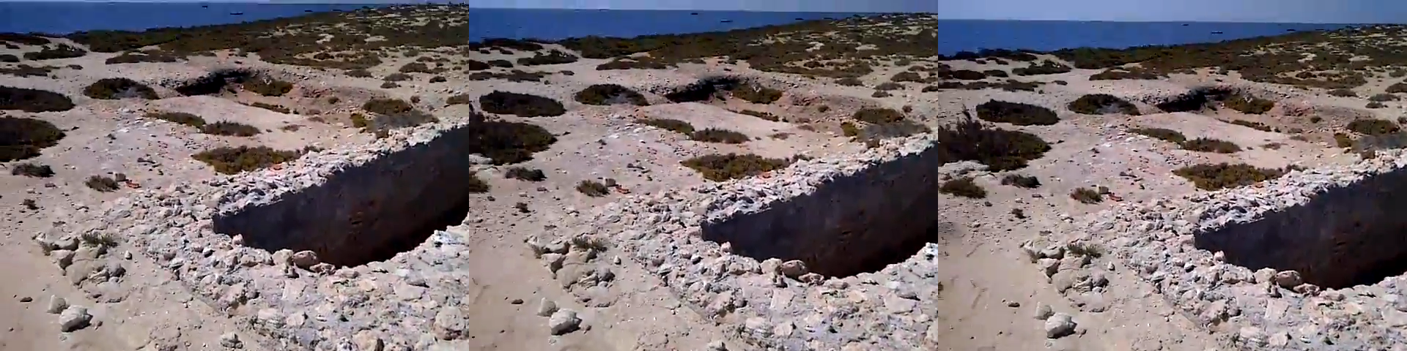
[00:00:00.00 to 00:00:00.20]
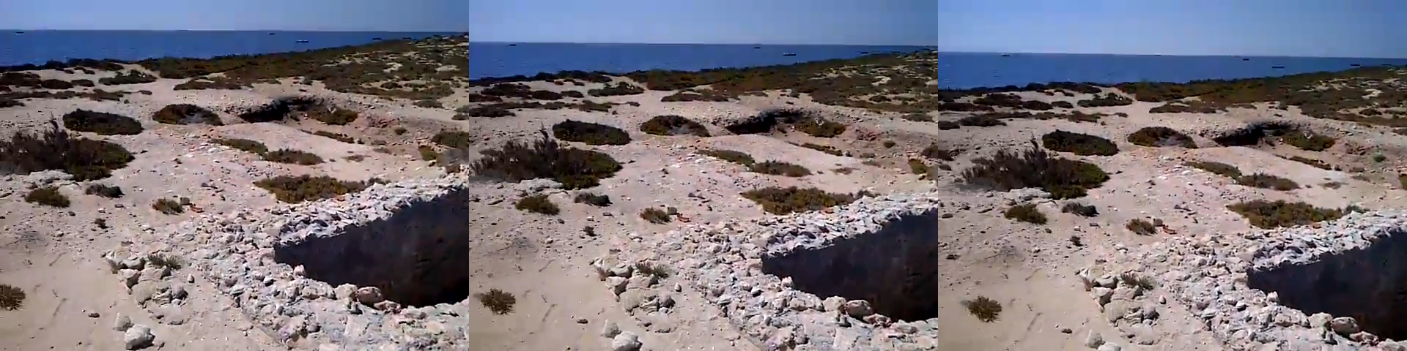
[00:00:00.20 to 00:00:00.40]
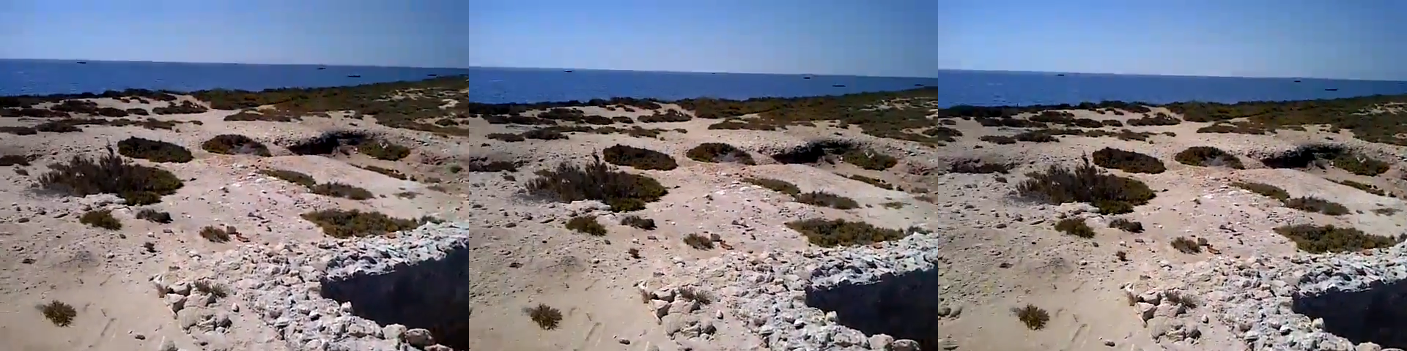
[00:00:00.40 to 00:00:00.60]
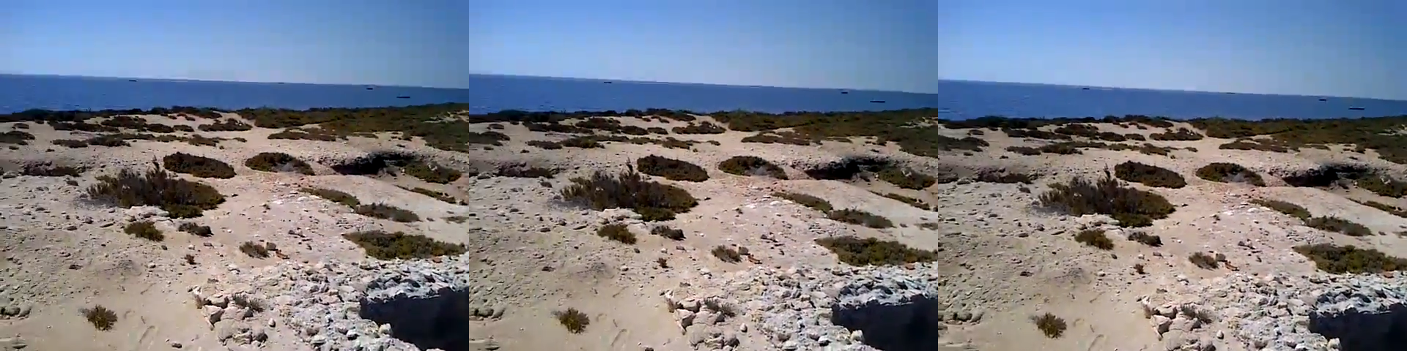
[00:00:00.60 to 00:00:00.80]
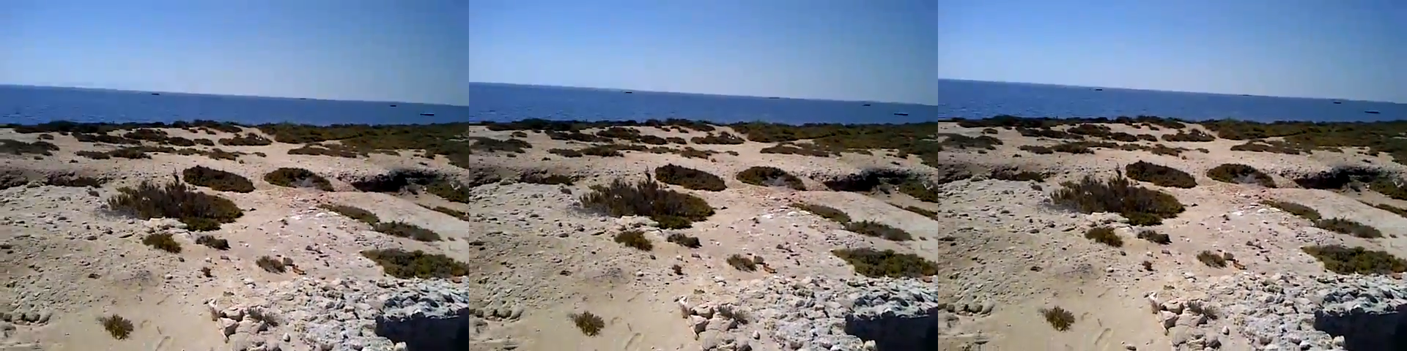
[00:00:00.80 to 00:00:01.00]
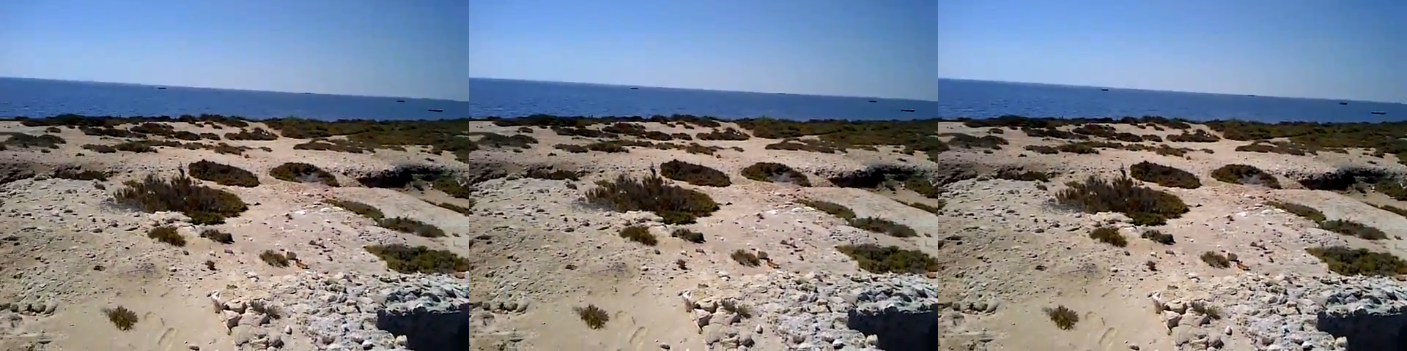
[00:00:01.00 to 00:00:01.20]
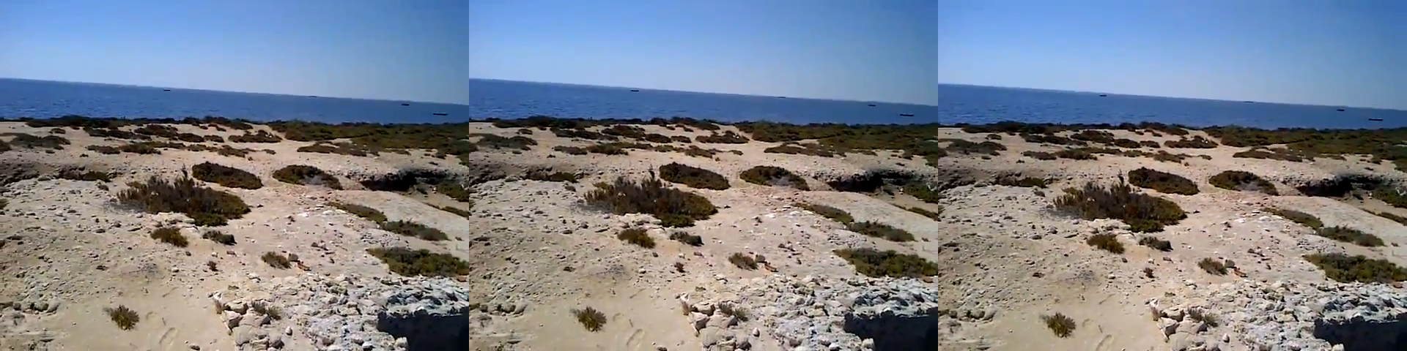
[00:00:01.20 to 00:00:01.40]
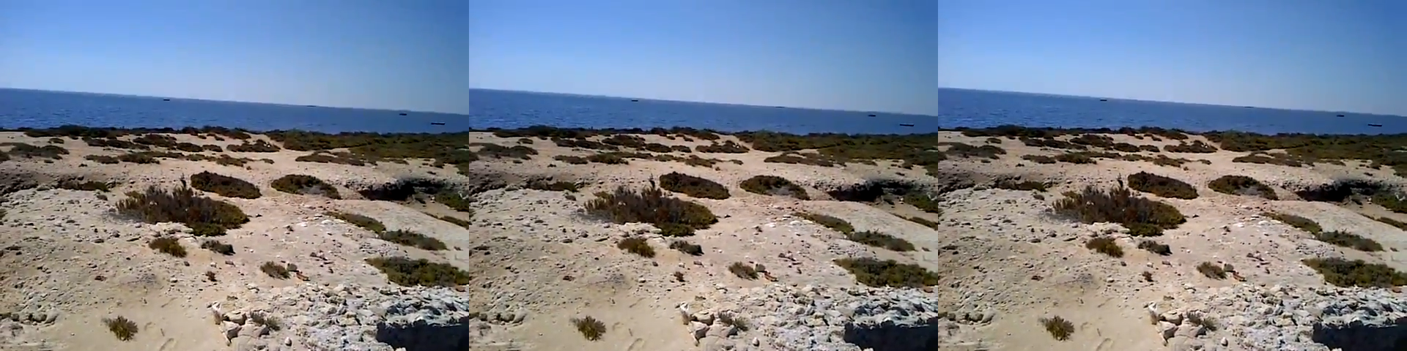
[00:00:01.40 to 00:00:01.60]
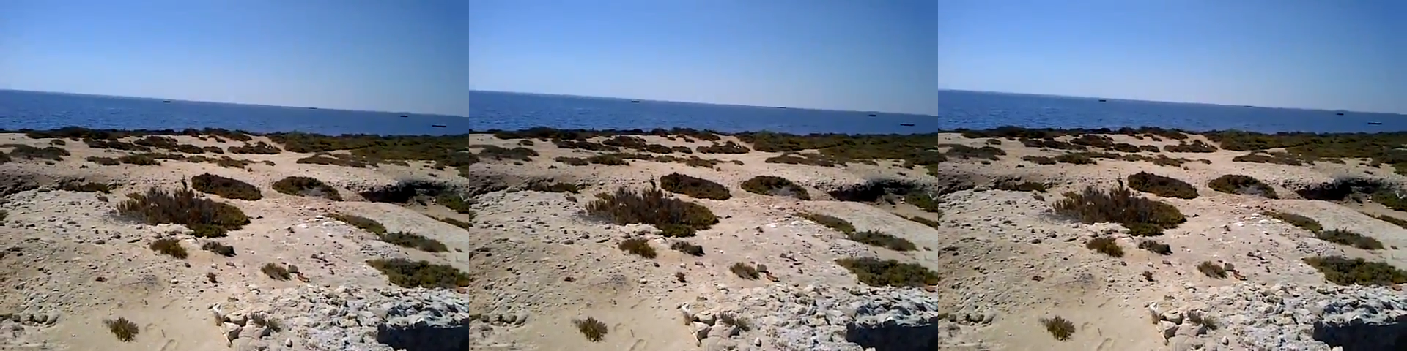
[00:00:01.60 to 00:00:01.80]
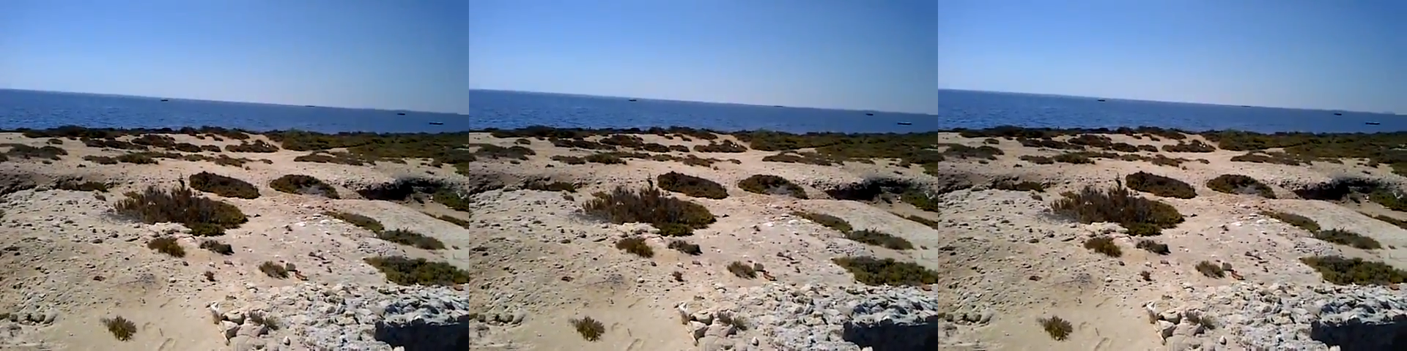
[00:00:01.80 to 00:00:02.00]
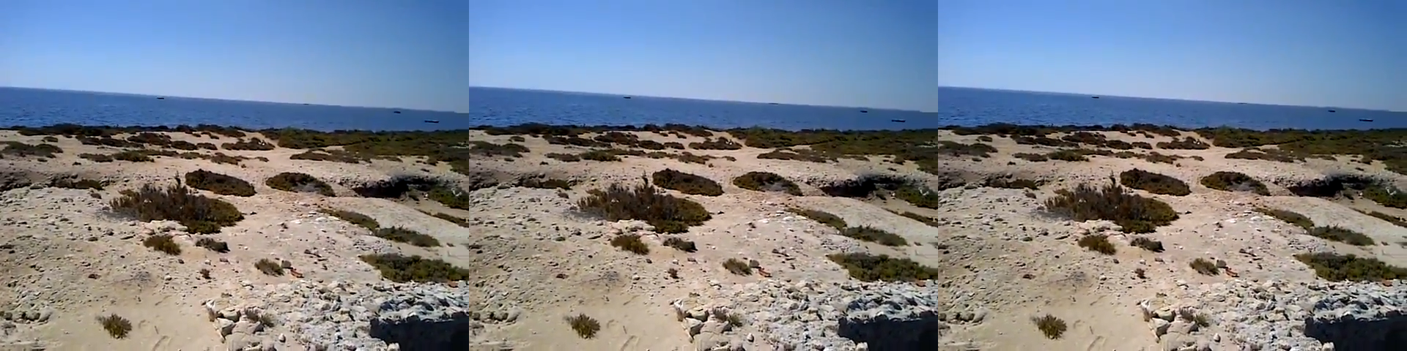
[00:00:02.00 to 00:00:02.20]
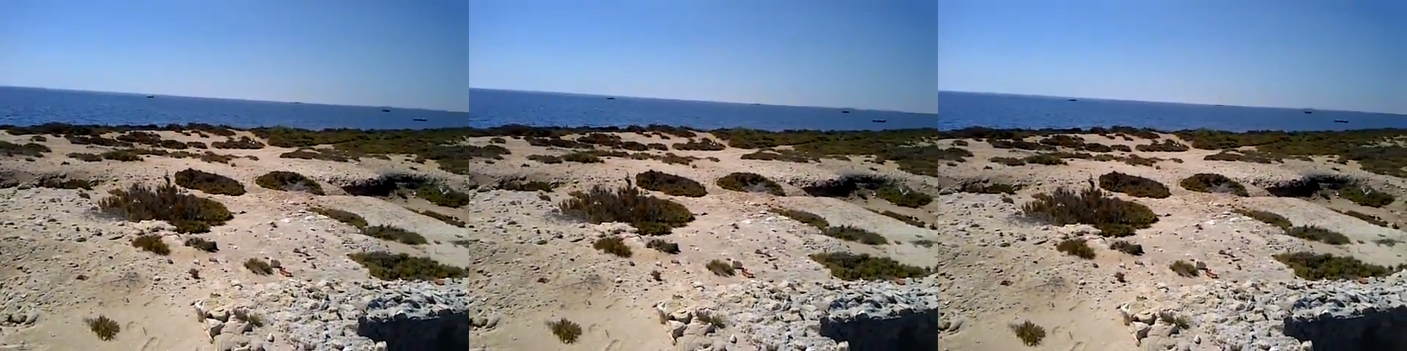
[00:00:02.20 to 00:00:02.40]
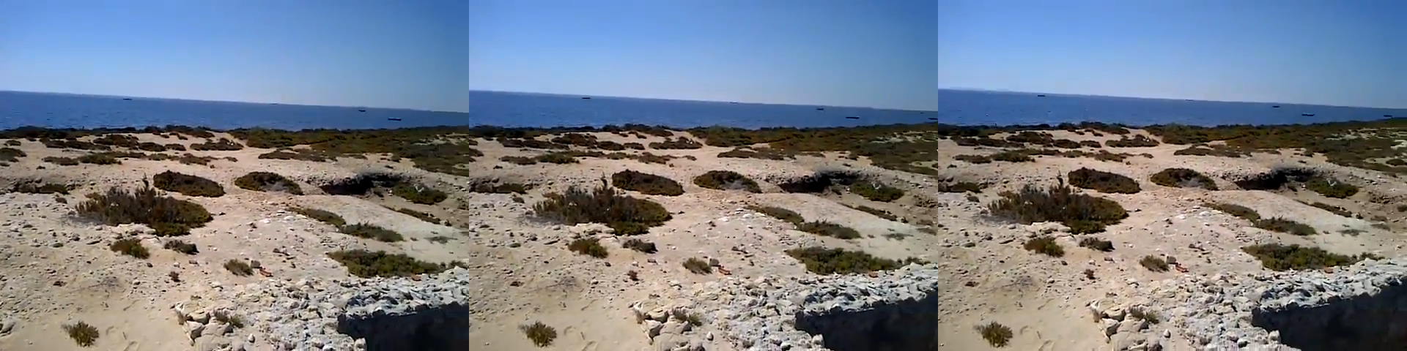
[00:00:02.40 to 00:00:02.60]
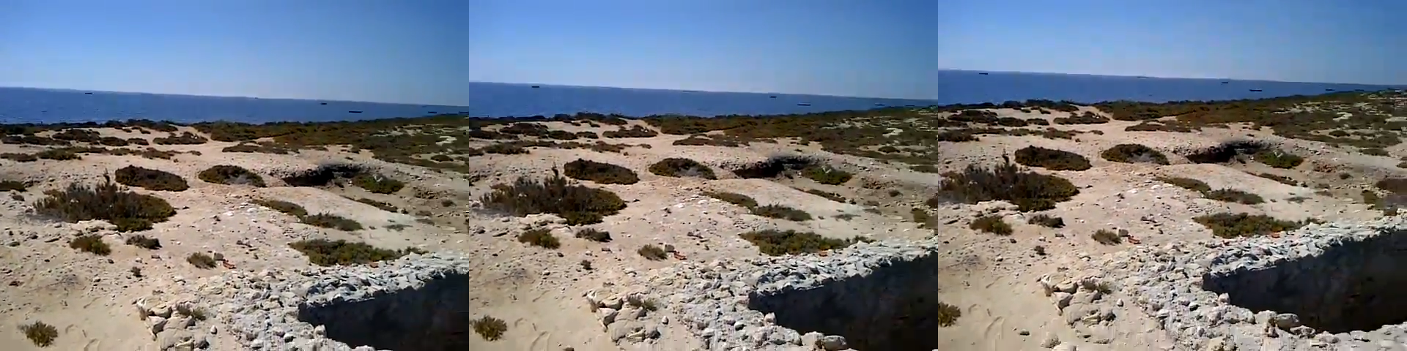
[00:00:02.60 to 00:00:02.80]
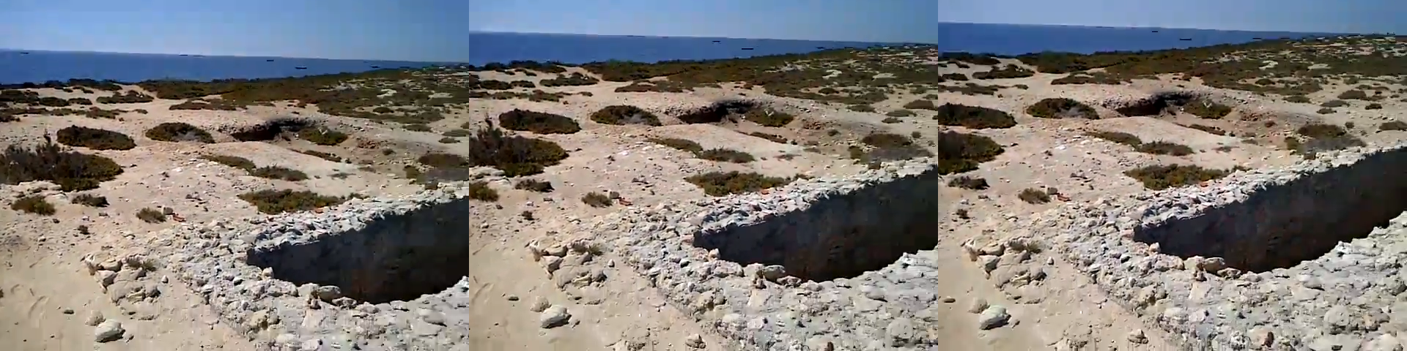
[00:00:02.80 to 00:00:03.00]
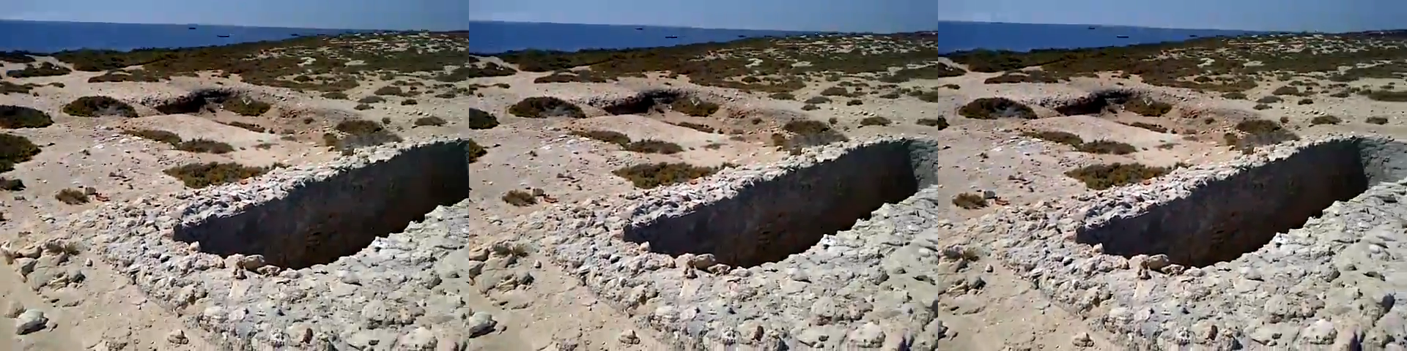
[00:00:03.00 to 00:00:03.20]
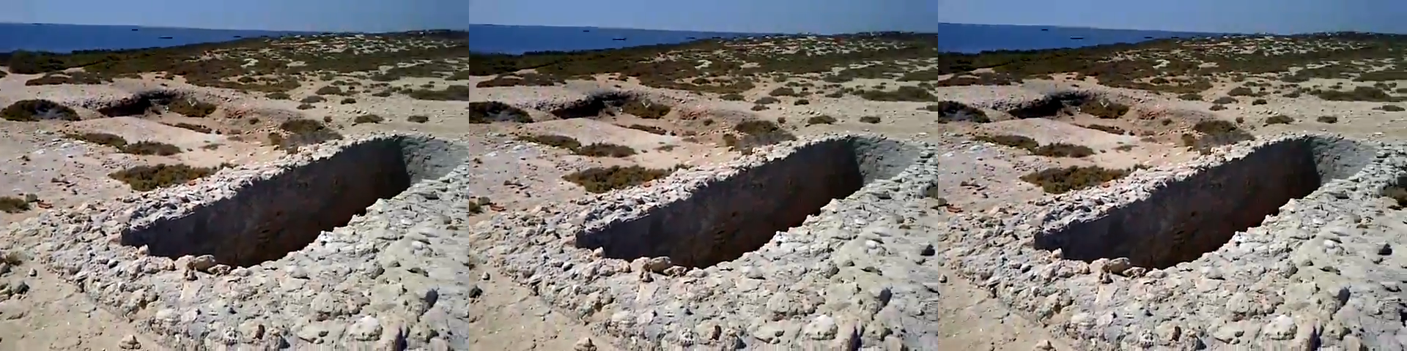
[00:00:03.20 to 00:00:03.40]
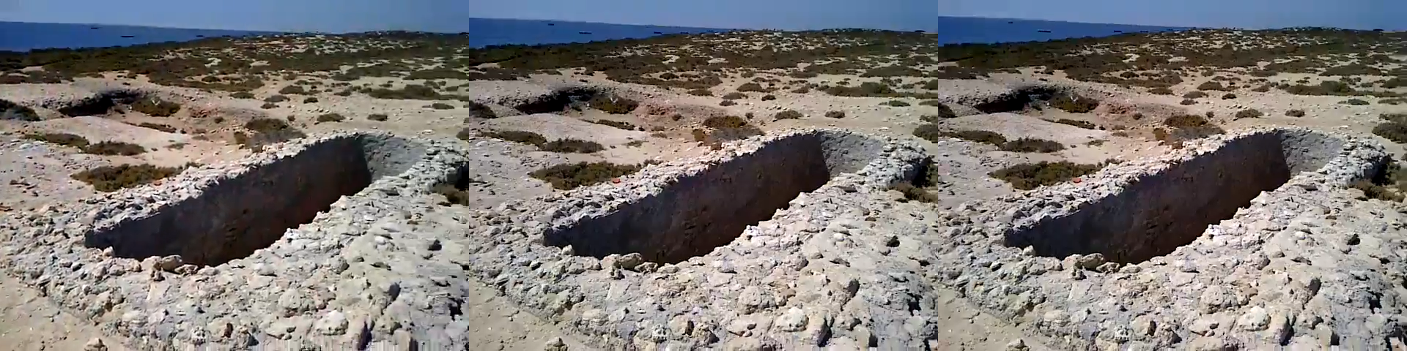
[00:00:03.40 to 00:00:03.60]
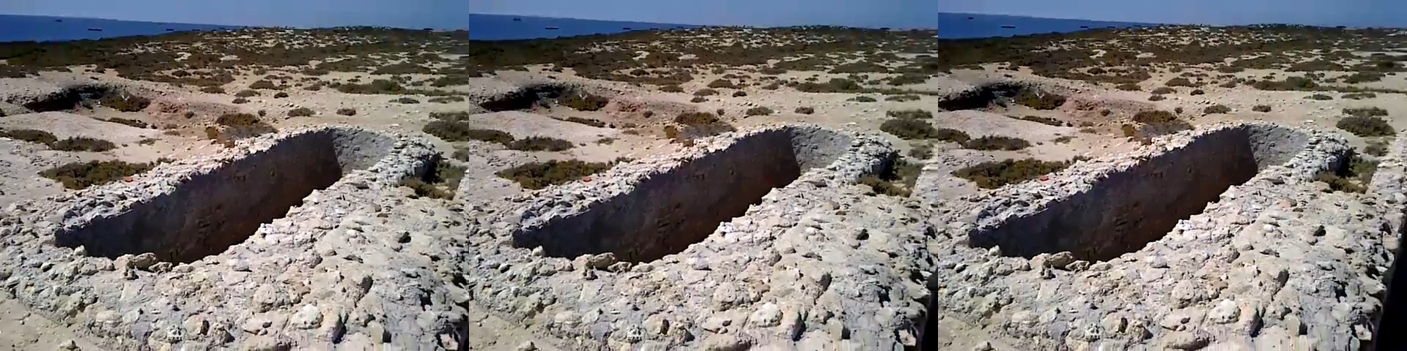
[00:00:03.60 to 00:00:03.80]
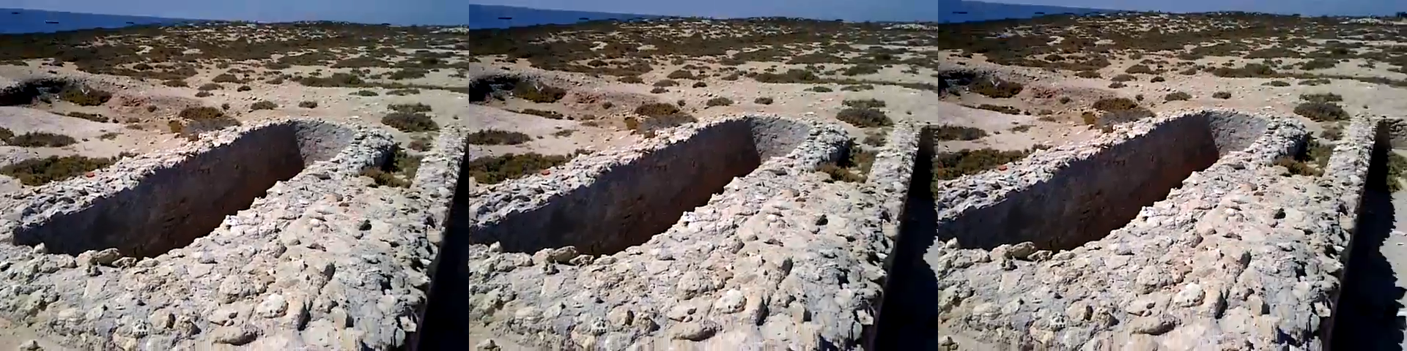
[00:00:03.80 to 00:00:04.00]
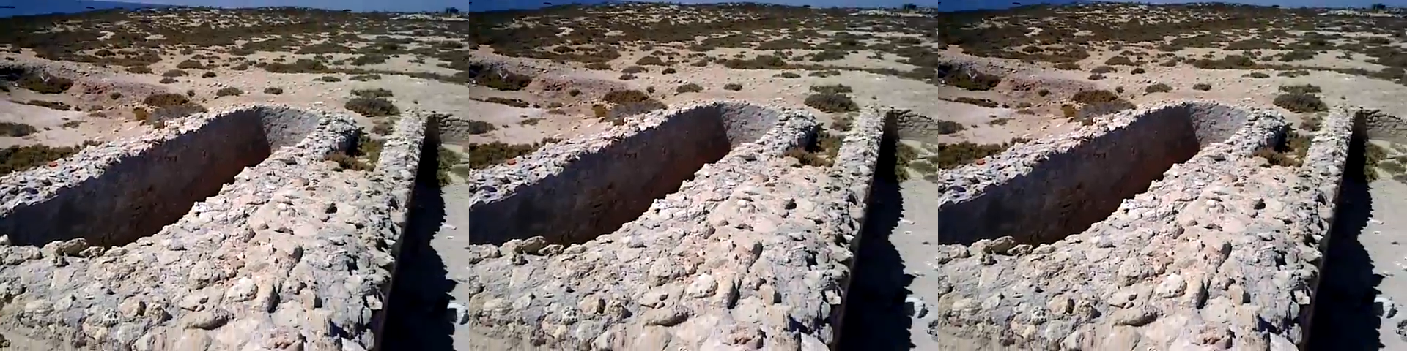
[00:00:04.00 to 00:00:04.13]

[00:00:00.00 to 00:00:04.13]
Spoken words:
No face is visible, so there are no lips to read.